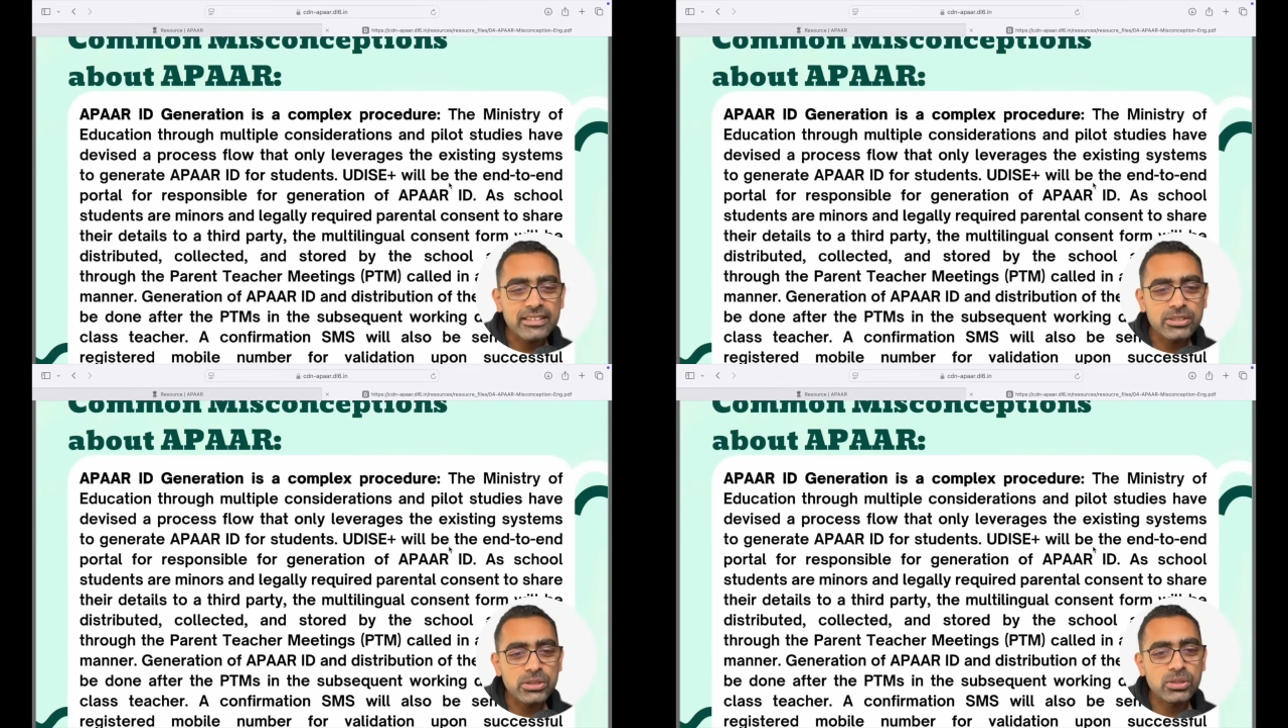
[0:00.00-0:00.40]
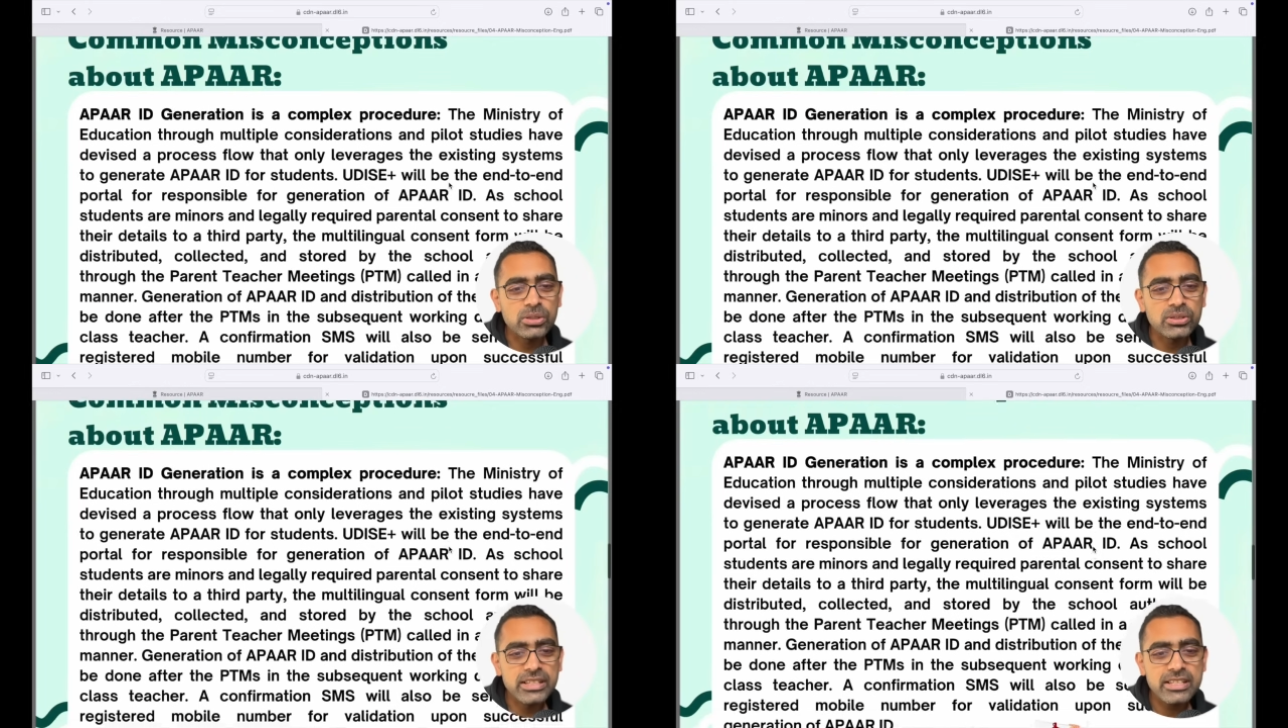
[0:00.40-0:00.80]

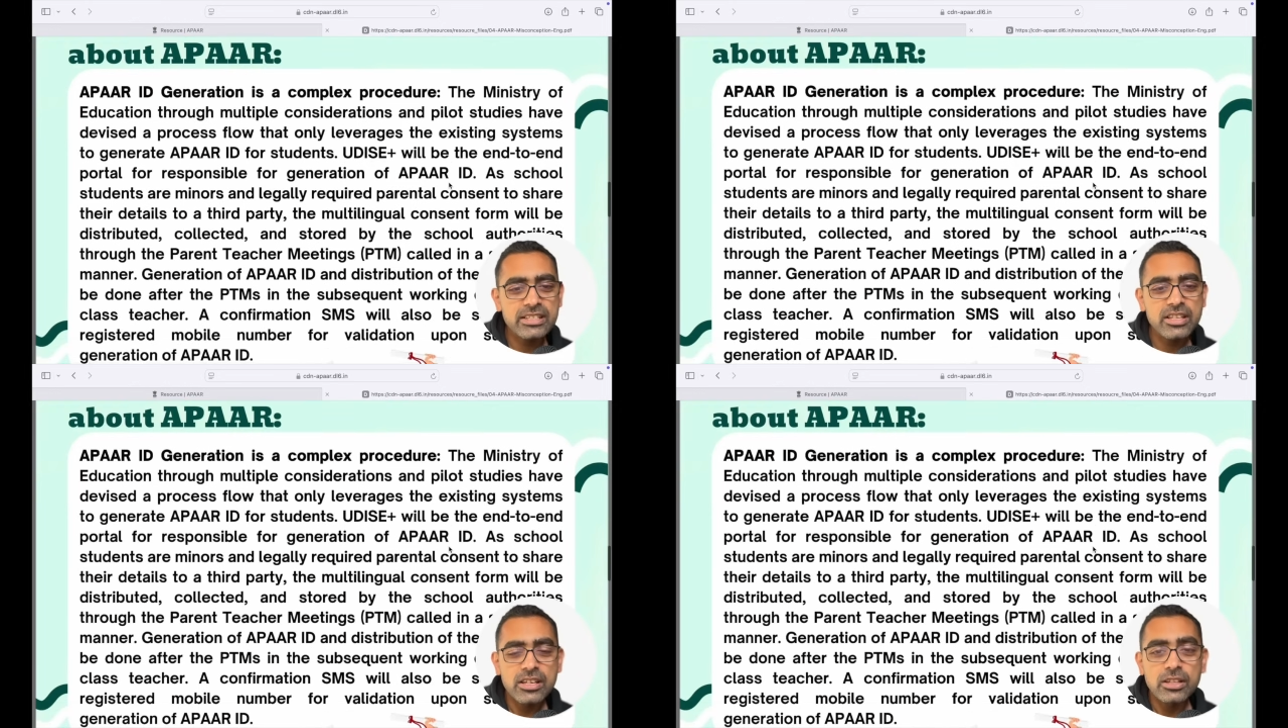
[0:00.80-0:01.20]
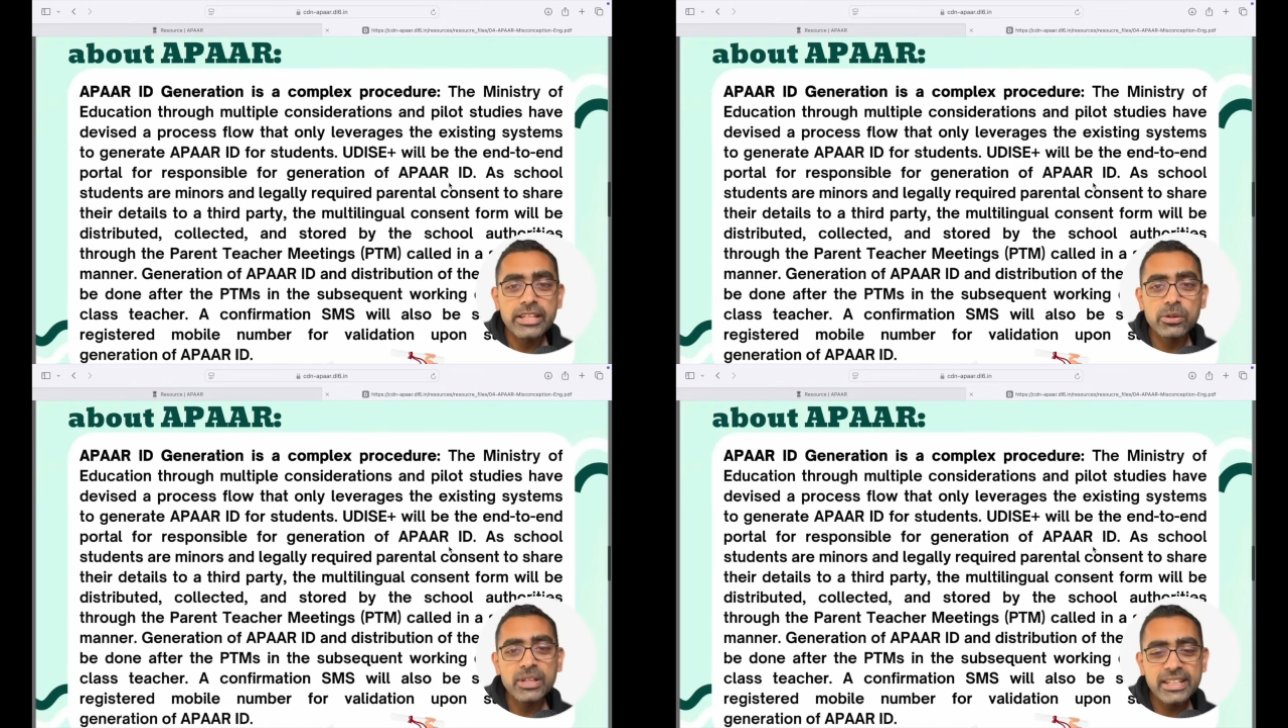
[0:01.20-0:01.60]
So this is
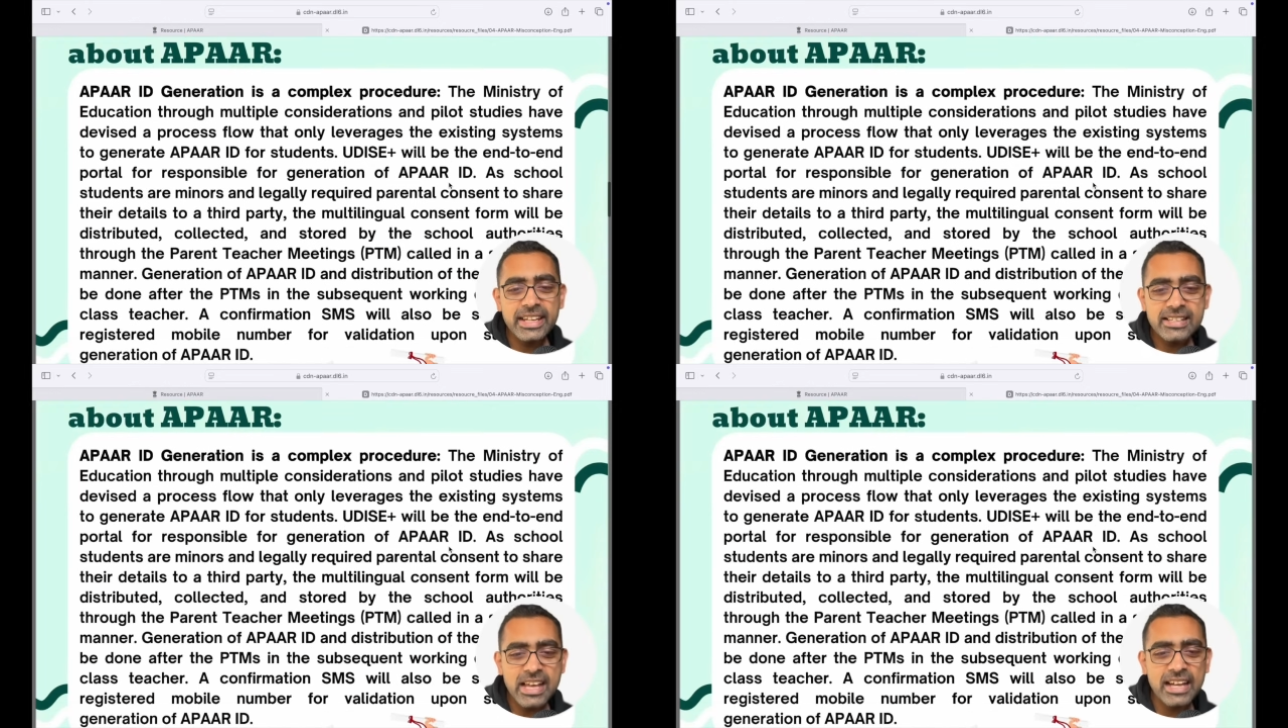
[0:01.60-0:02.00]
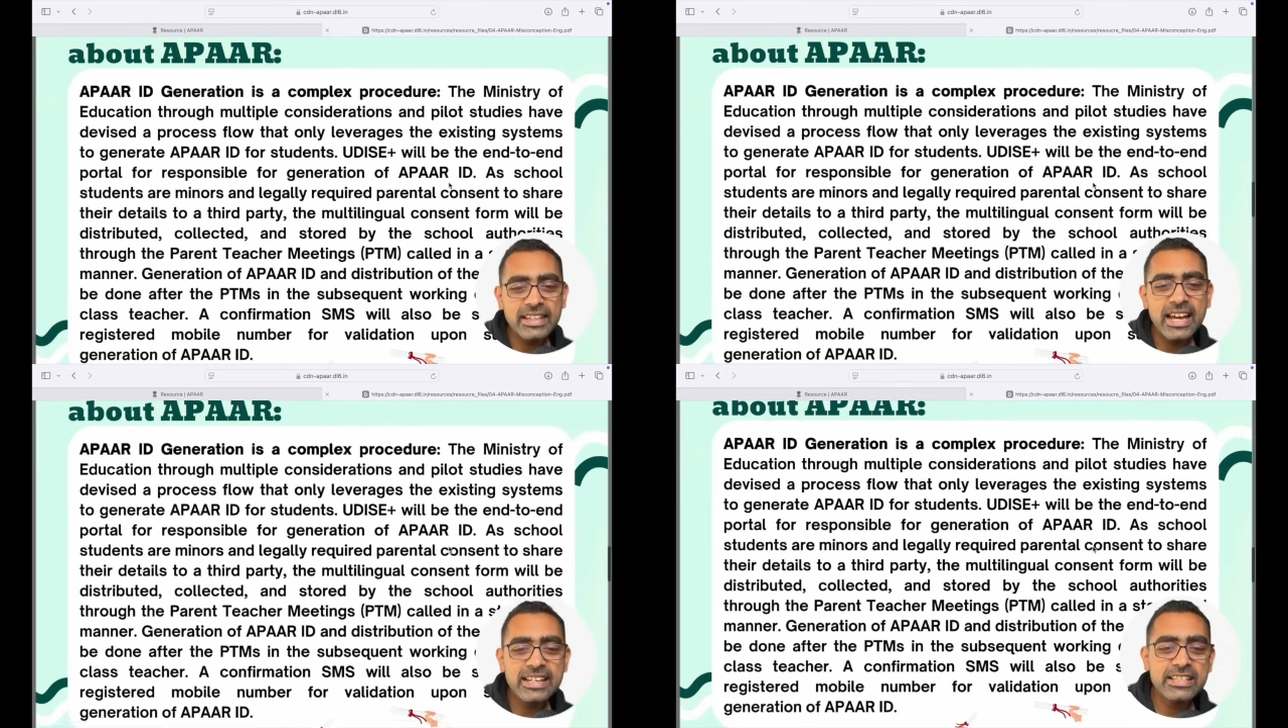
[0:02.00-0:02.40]
the only thing is
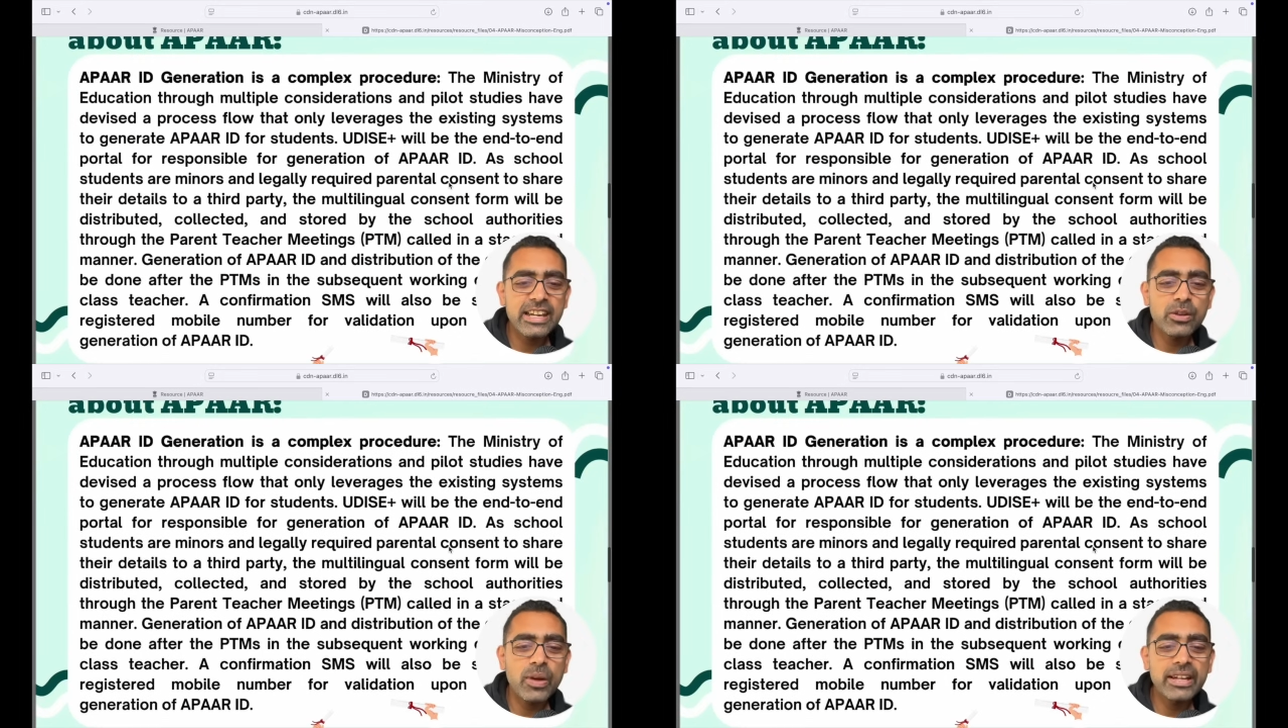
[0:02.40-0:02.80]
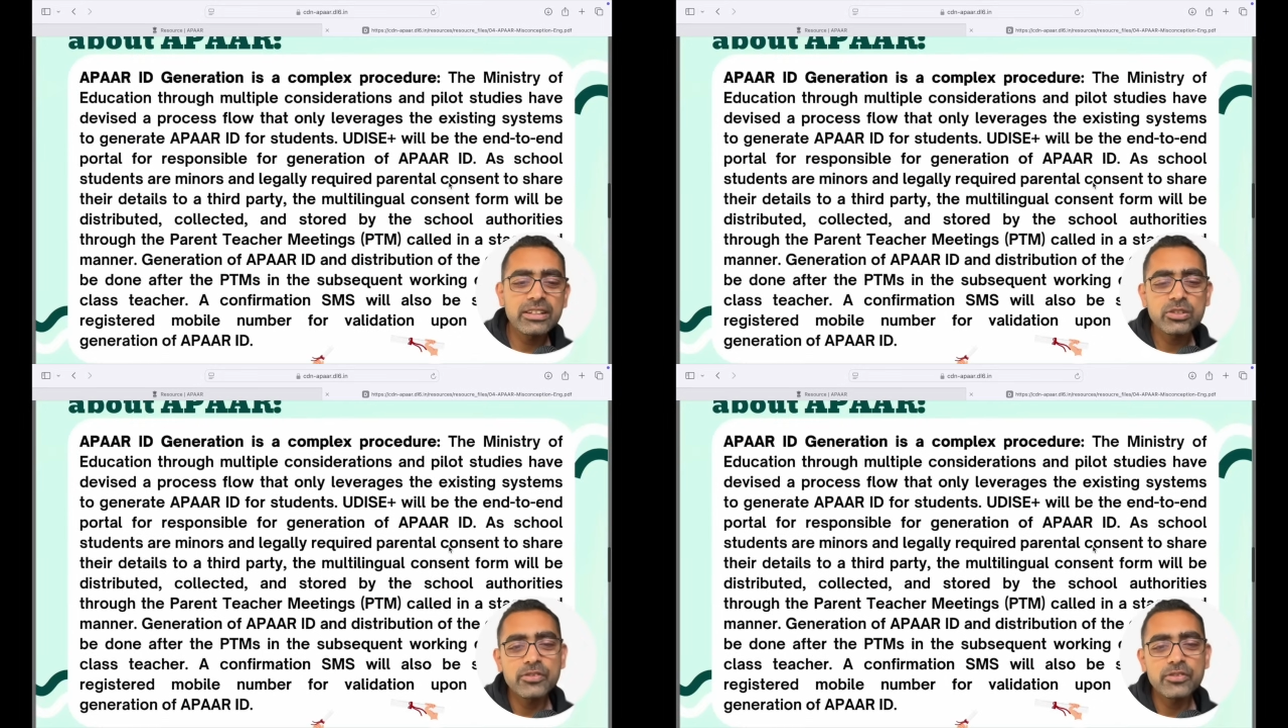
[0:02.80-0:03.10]
Aadhaar is required.